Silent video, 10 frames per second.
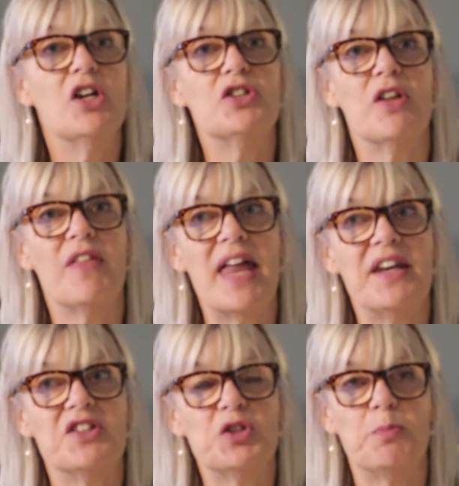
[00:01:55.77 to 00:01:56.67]
So
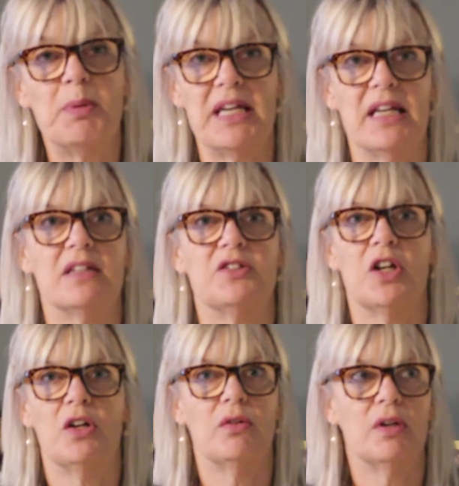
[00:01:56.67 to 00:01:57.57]
then speak.
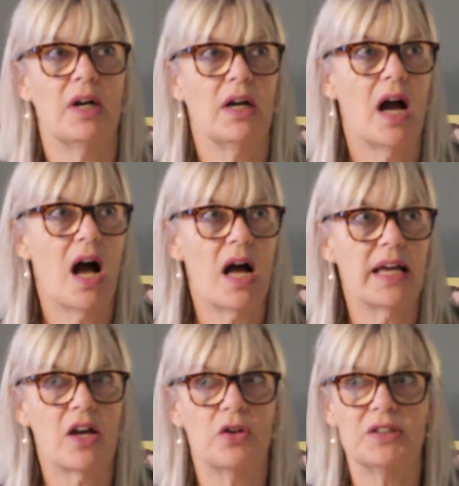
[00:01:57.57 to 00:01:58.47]
So
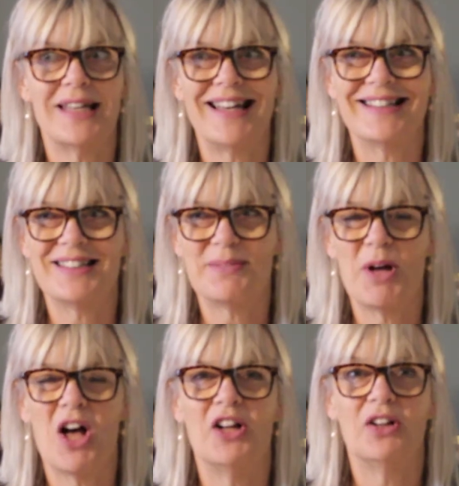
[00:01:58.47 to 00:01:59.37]
eye contact,
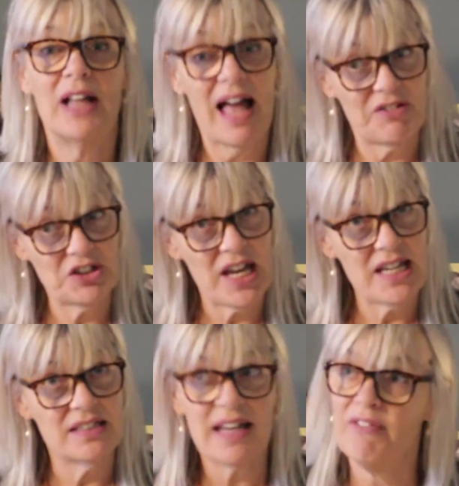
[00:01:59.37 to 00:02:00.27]
smile, have a
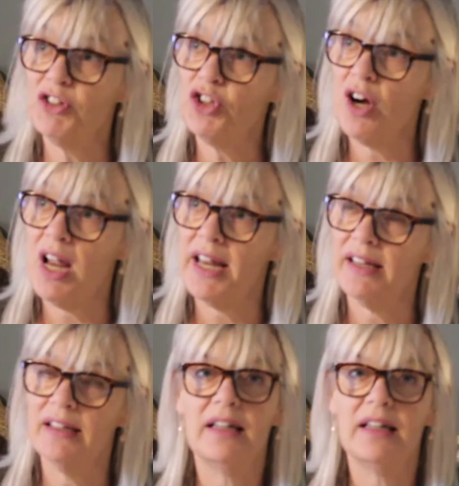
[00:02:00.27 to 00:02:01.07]
taste, have a try.